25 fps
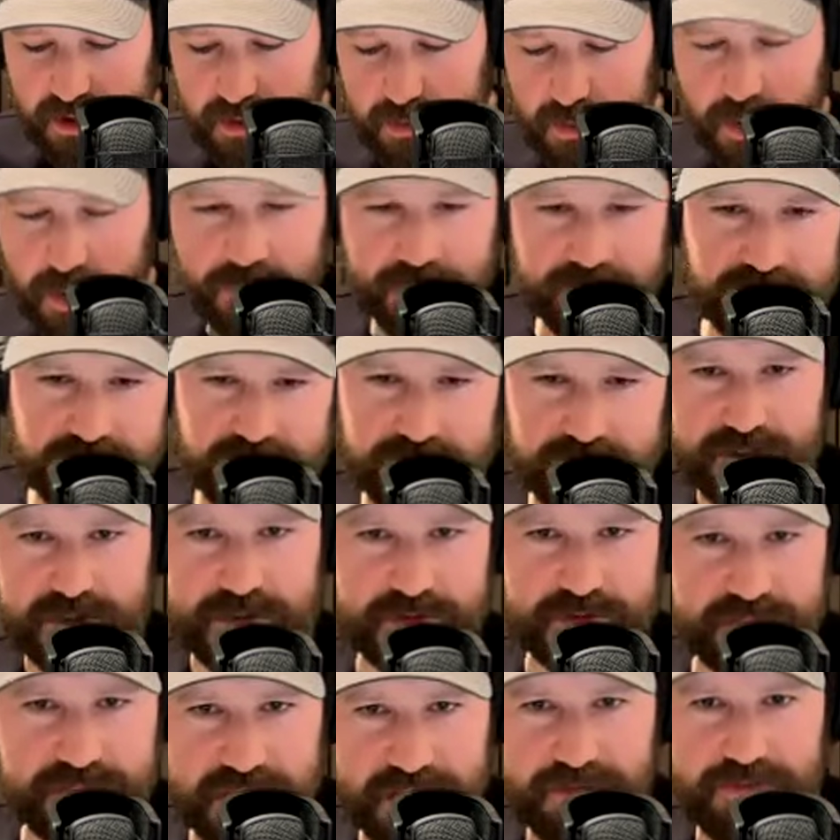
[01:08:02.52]
What would you do
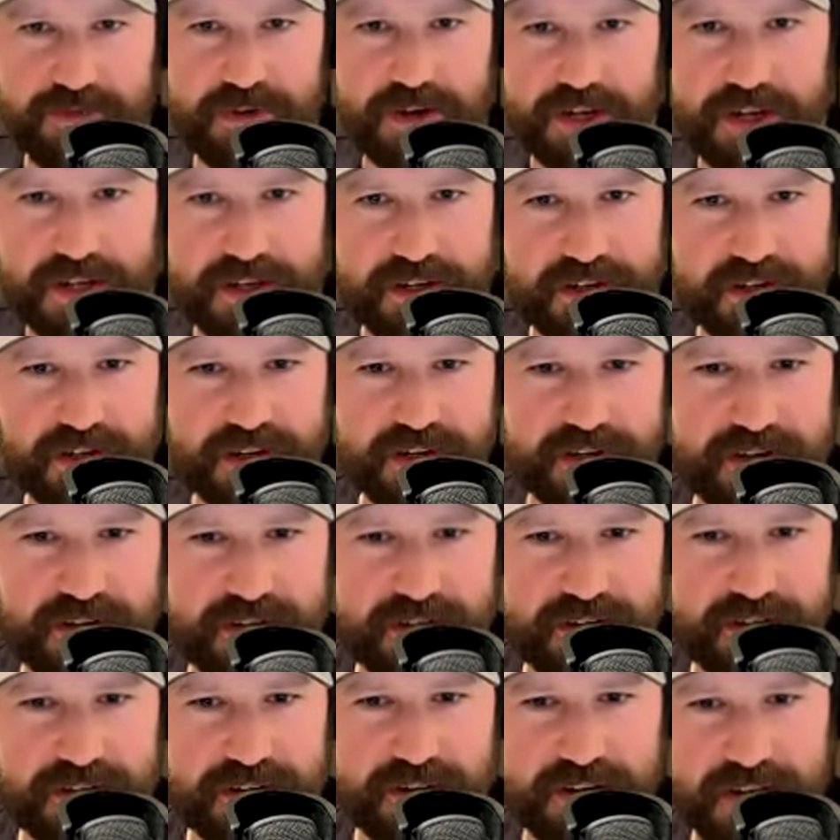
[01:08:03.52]
different
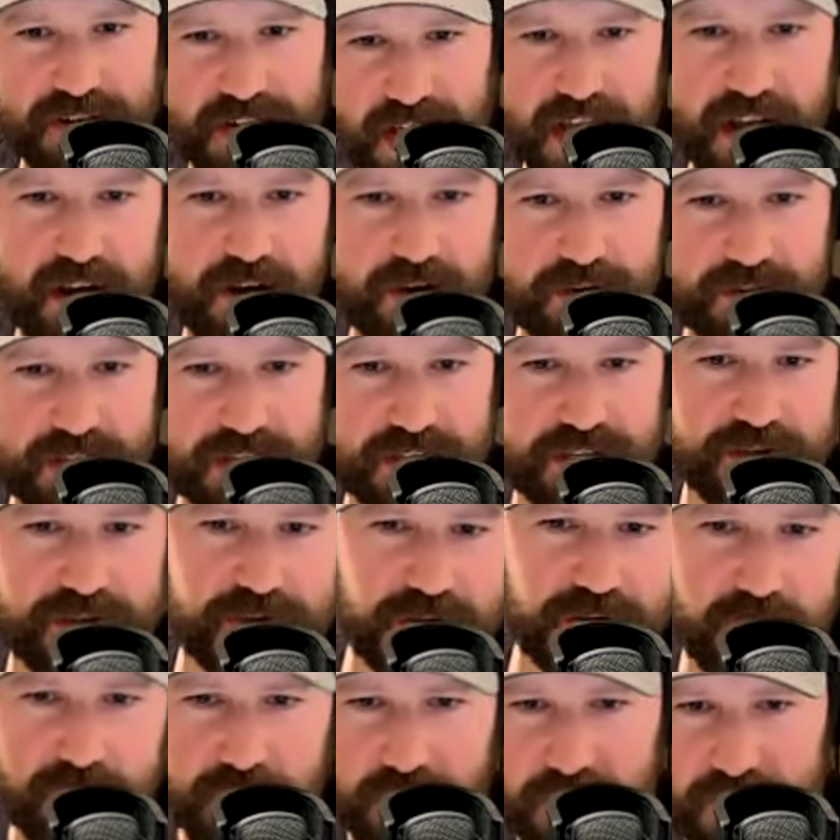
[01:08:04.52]
now that you
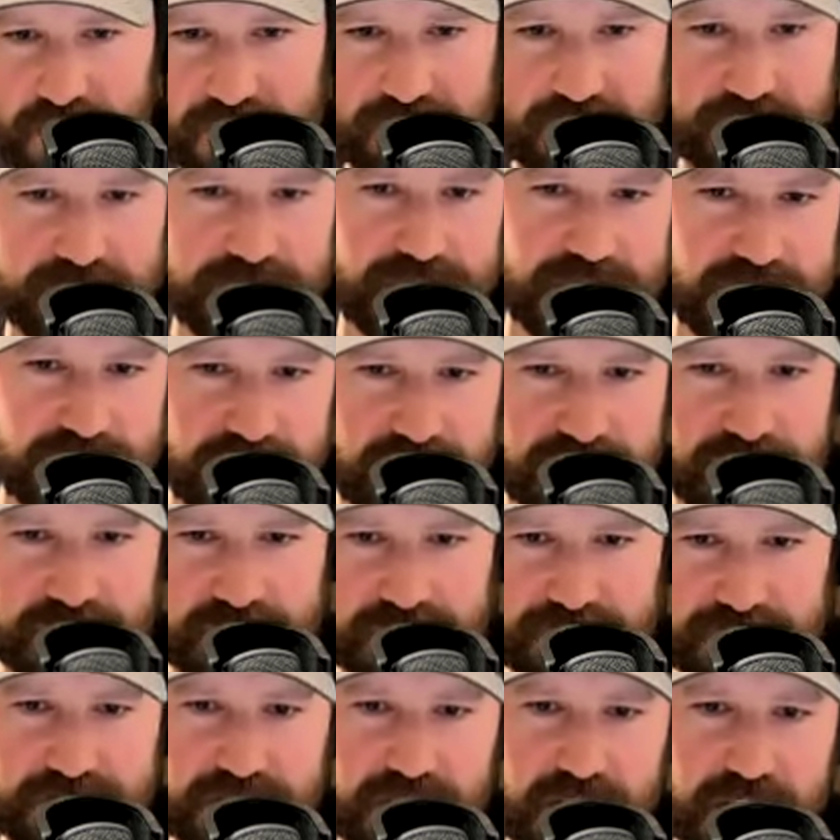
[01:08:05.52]
know everything that
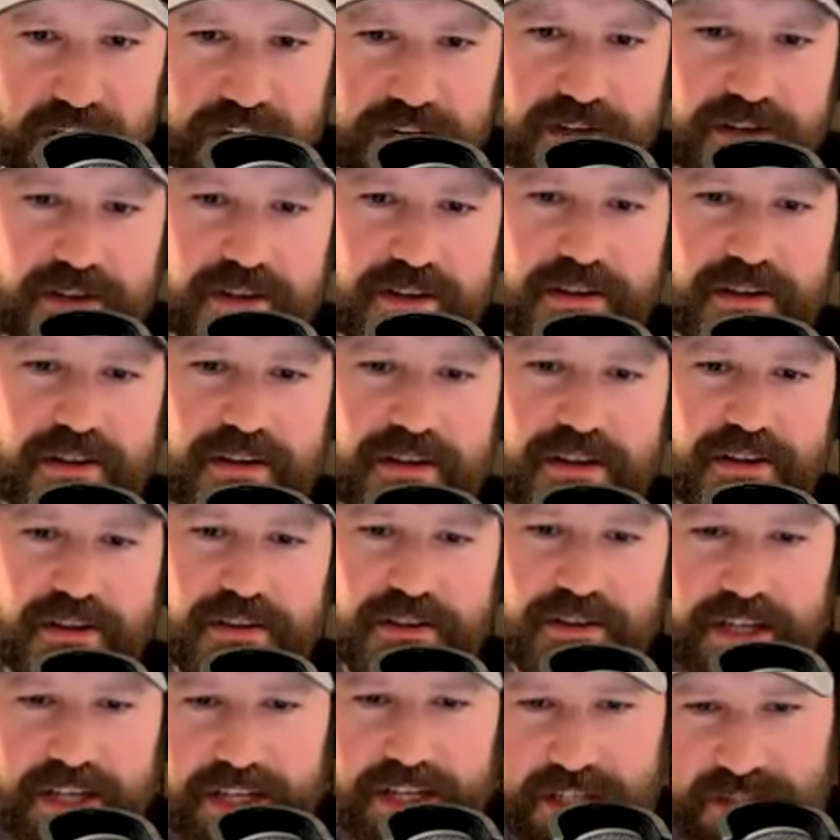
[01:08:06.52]
you've done,
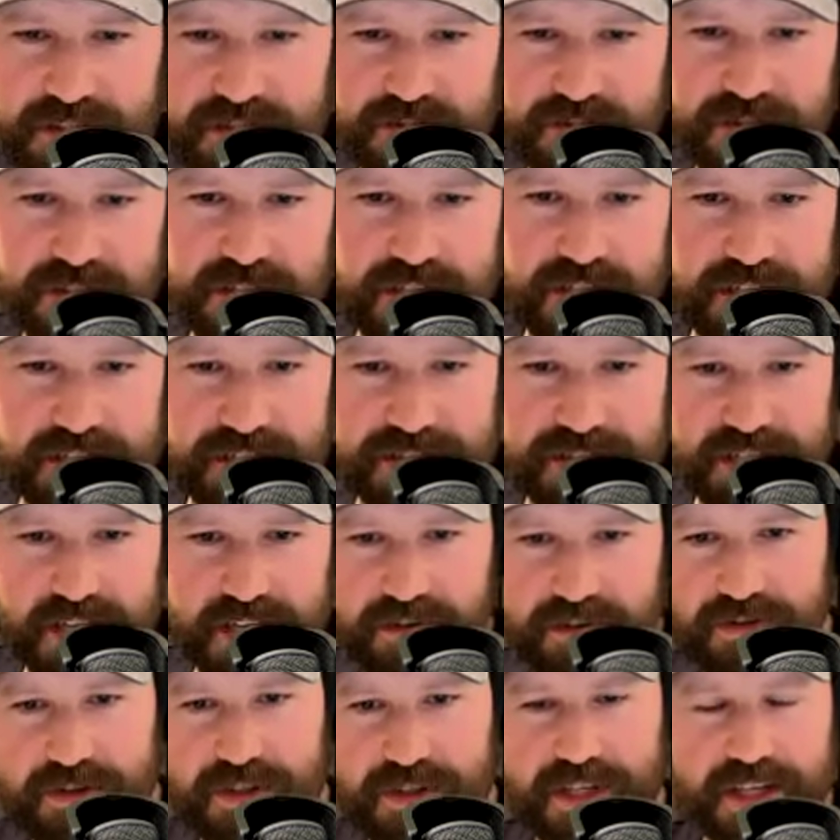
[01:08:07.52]
injuries,
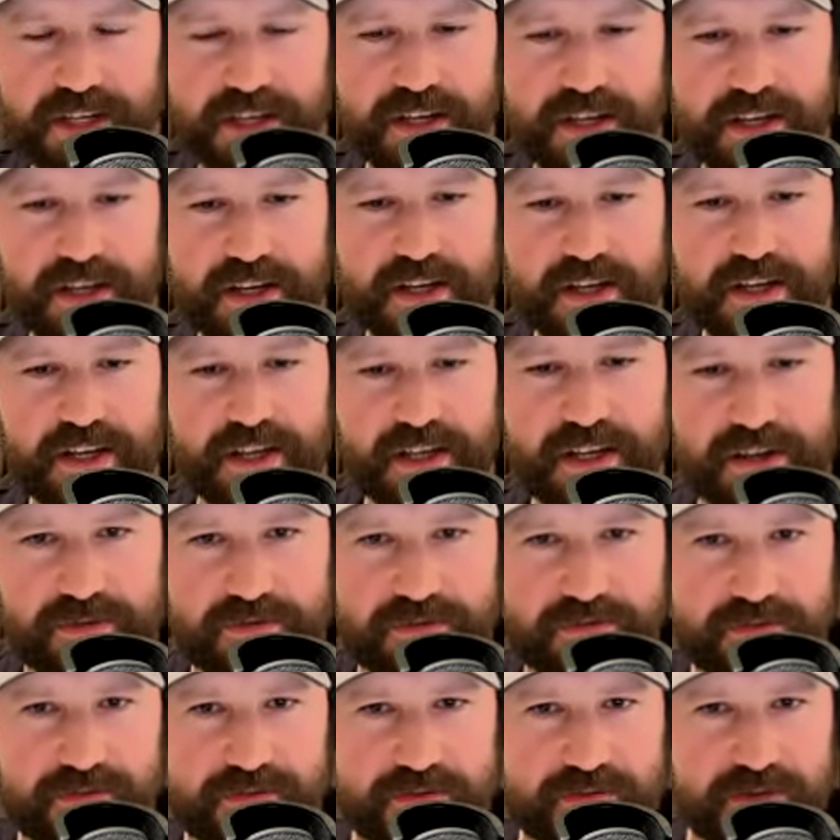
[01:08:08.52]
everything? If
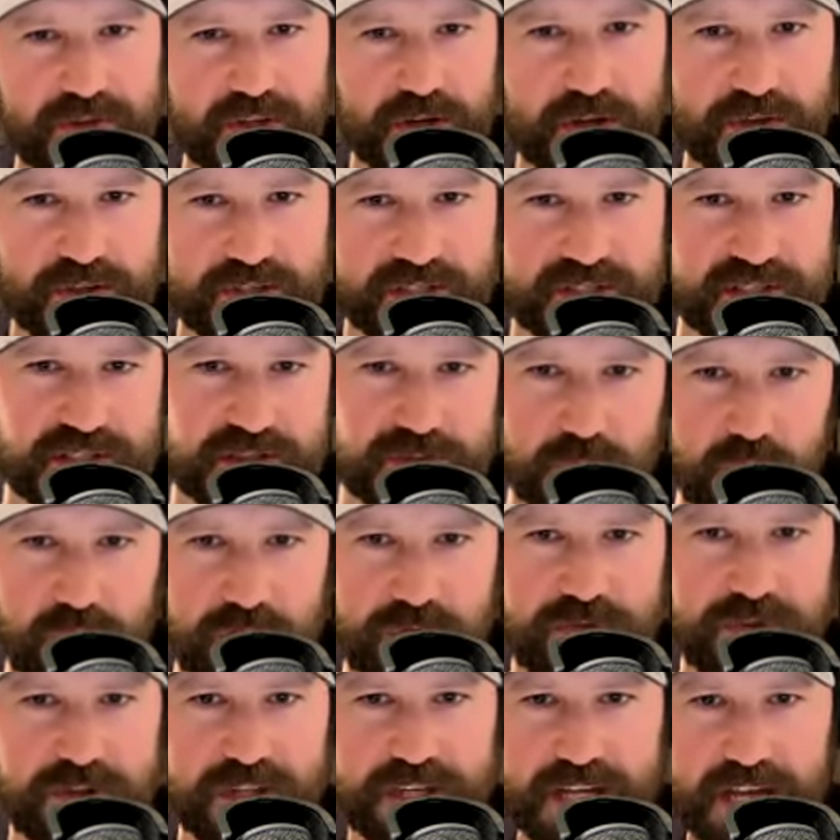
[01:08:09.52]
this is more
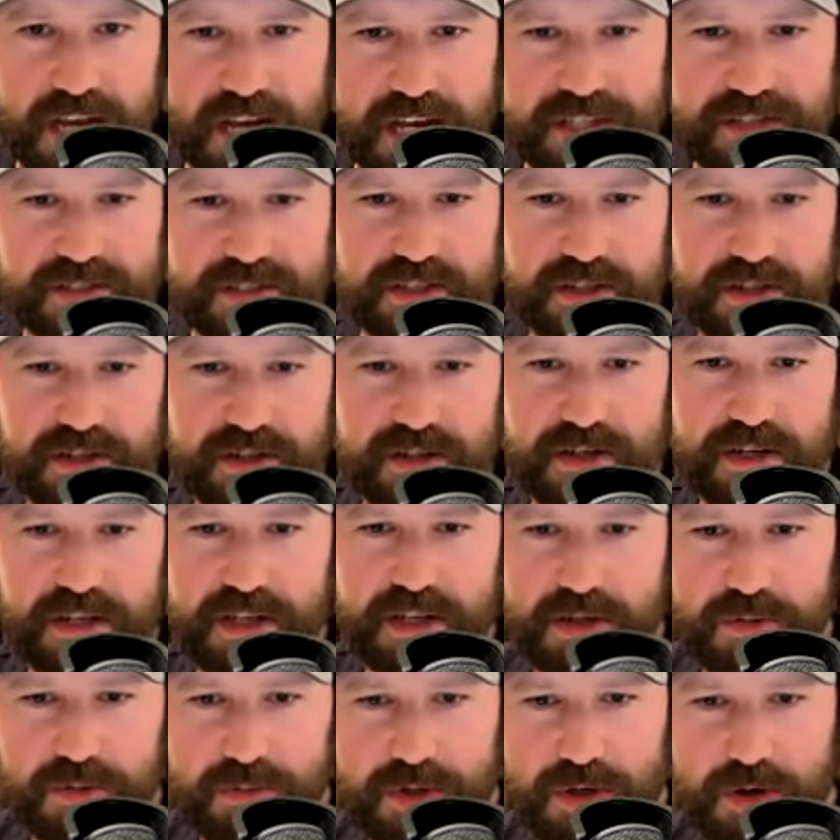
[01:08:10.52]
for the guys that are a
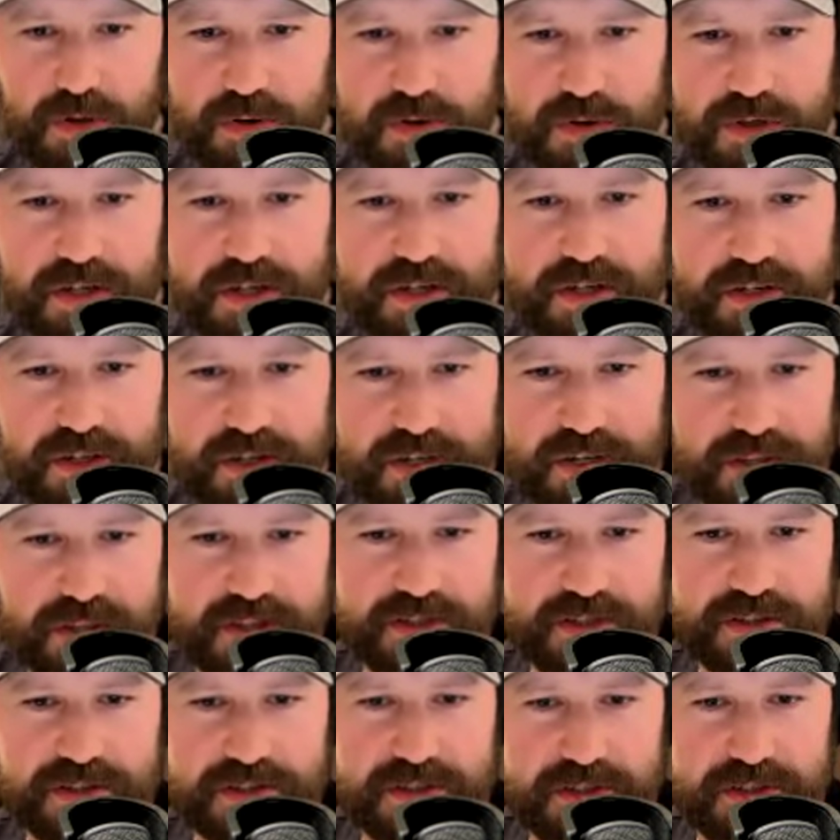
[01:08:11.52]
little bit older and
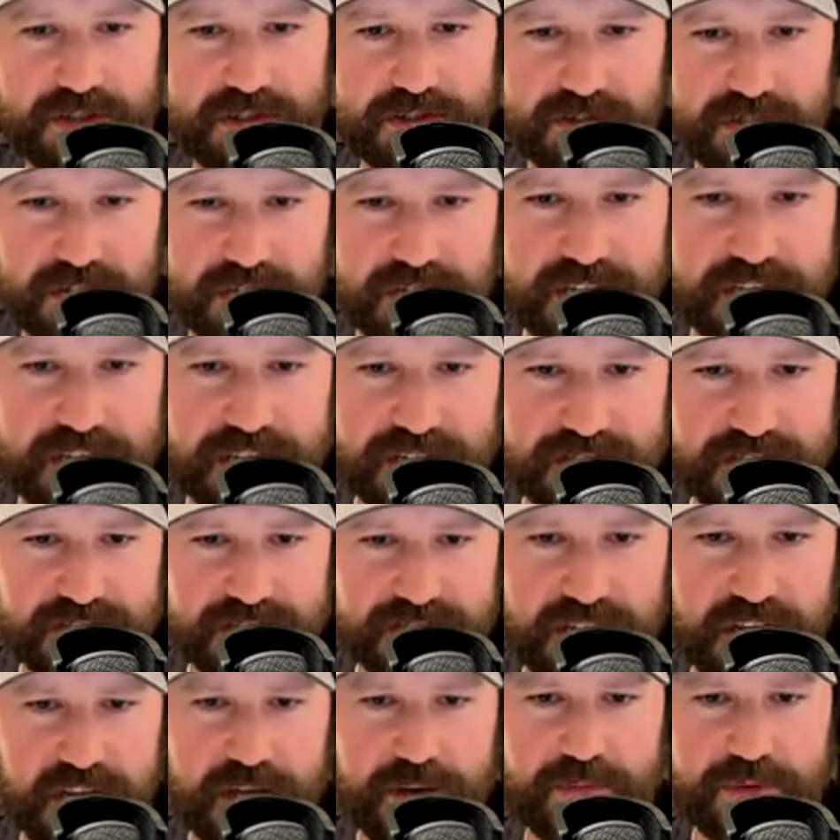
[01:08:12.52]
they're trying to get into
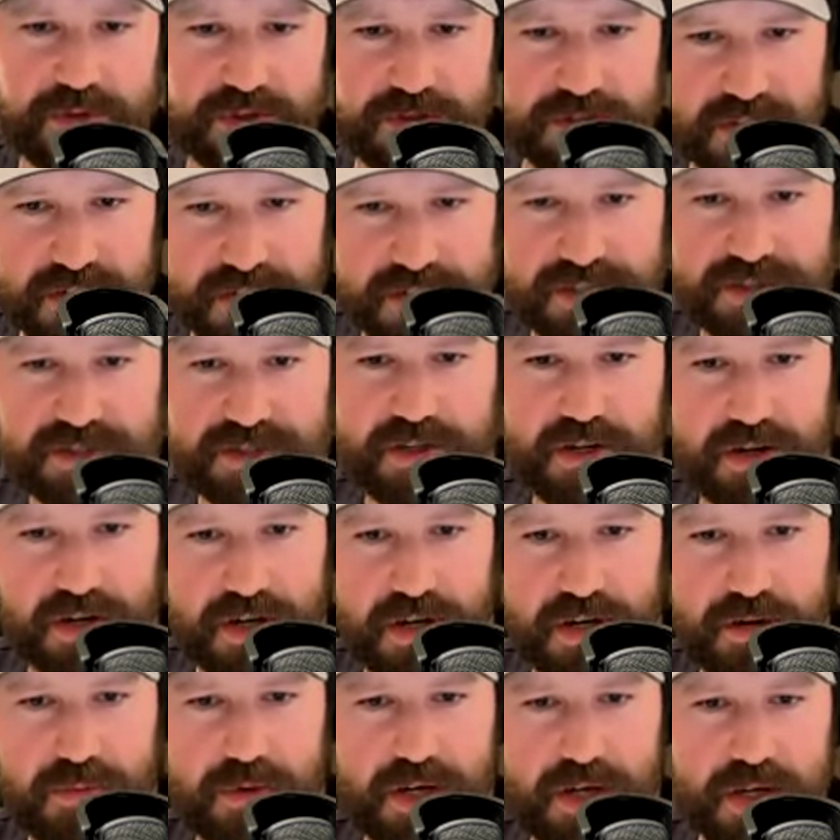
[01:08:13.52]
shape and they're trying to start
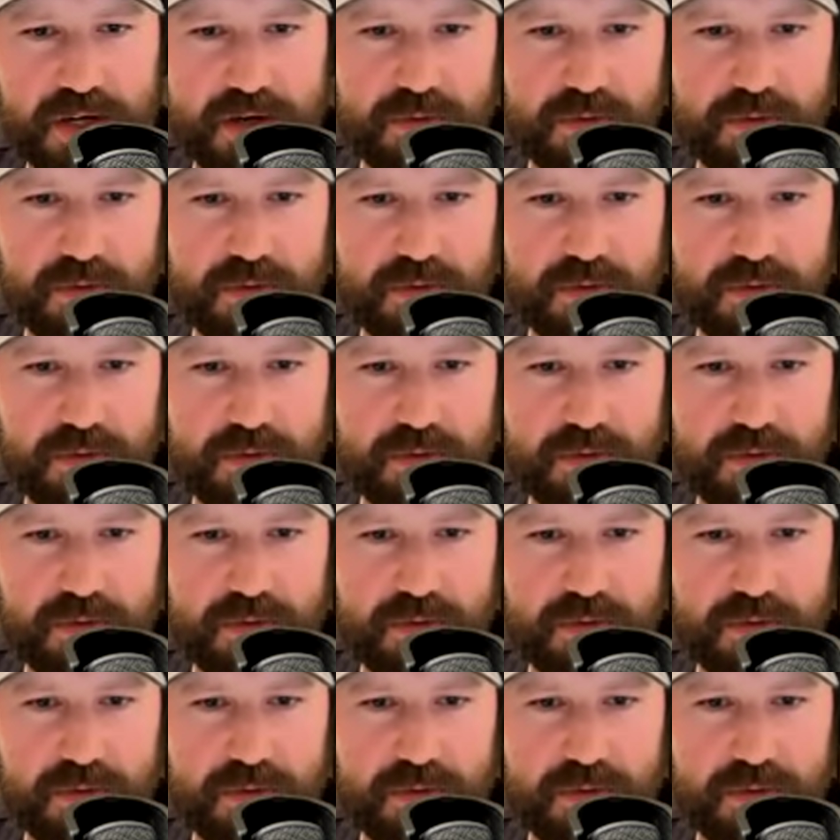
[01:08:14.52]
up.